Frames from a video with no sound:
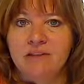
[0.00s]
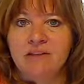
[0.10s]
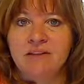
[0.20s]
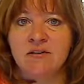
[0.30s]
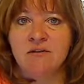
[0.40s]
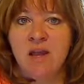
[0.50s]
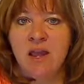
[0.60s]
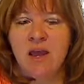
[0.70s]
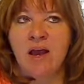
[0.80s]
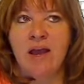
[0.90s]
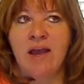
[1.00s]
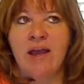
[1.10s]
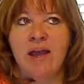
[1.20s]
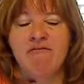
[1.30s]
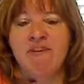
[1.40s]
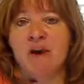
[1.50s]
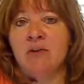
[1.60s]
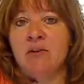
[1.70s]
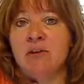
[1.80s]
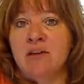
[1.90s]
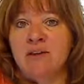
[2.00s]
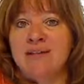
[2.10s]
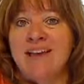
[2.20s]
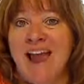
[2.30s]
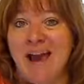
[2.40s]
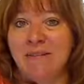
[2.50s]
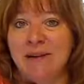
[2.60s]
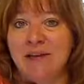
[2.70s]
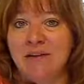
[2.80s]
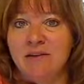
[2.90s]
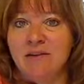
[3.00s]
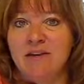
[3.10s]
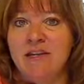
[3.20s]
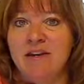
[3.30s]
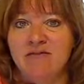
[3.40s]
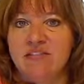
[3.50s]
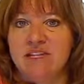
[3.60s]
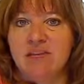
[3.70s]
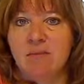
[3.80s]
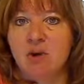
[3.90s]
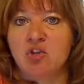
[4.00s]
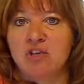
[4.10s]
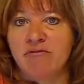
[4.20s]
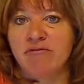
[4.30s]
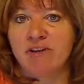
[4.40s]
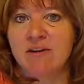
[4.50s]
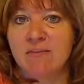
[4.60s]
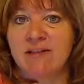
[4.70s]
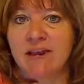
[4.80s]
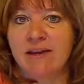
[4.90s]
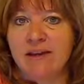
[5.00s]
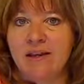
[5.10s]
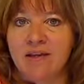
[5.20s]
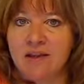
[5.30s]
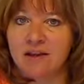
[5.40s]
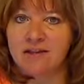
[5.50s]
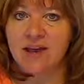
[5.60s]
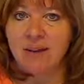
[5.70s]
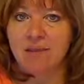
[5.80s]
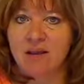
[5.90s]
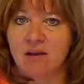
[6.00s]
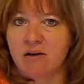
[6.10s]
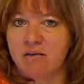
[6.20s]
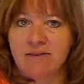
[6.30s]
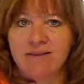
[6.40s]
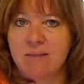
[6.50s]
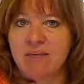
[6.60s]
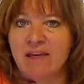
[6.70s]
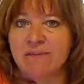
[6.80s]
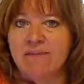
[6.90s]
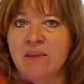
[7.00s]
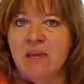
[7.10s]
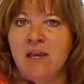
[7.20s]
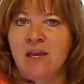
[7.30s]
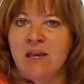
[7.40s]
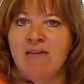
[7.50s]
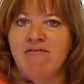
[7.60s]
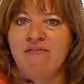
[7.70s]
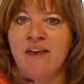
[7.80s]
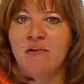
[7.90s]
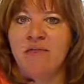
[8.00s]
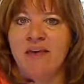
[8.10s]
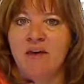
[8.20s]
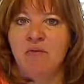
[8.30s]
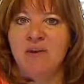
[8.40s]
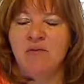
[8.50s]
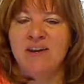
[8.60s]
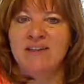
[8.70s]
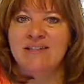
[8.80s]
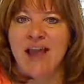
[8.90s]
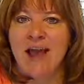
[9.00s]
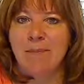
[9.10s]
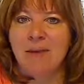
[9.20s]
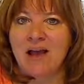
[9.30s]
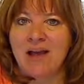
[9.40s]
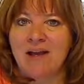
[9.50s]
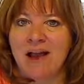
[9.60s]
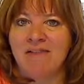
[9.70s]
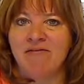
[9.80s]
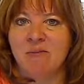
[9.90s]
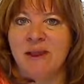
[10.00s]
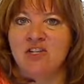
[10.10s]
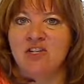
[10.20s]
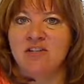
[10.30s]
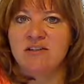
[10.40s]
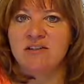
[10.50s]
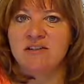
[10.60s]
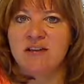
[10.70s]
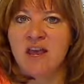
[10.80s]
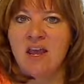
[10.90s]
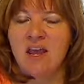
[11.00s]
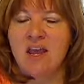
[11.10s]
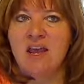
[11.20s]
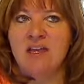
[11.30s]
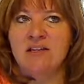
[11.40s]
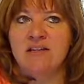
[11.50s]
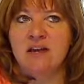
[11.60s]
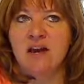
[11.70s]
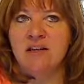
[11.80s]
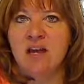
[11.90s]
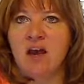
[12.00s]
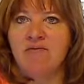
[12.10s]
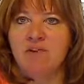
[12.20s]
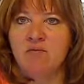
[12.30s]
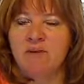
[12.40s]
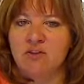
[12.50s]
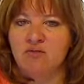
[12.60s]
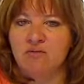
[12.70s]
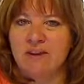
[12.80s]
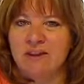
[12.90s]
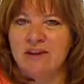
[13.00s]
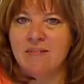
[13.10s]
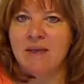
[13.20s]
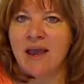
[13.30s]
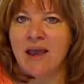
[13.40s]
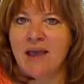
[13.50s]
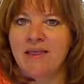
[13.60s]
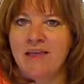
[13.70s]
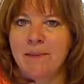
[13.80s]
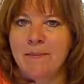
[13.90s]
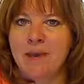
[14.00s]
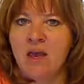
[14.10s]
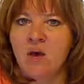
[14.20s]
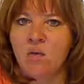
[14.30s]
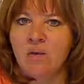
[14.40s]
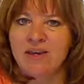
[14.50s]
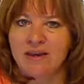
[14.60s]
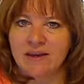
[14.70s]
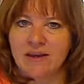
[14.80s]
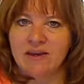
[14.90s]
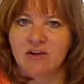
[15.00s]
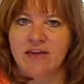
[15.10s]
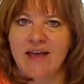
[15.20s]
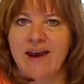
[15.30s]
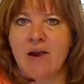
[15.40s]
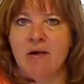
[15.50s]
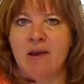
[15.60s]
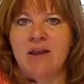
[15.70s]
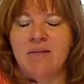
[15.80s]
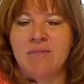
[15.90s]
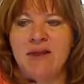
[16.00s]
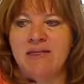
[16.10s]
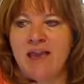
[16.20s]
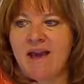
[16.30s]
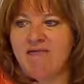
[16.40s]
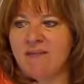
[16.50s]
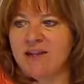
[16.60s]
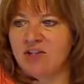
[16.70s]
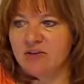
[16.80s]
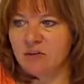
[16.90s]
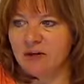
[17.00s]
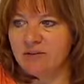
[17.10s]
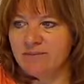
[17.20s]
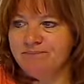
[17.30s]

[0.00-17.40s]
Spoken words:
So I have found tapping, EFT, emotional freedom technique, and tapping are the same thing. I've found that when we tap on affirmations and uncover what's really behind them, we can clear that out and make the affirmation work.